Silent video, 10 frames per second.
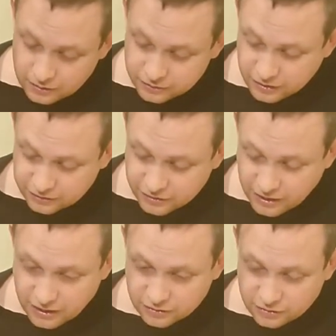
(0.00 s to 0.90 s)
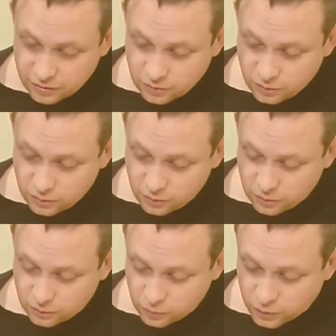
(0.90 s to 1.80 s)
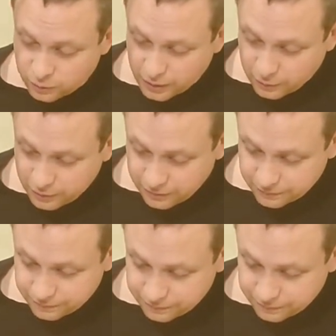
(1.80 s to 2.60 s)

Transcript: So that's going to add 2 willpower.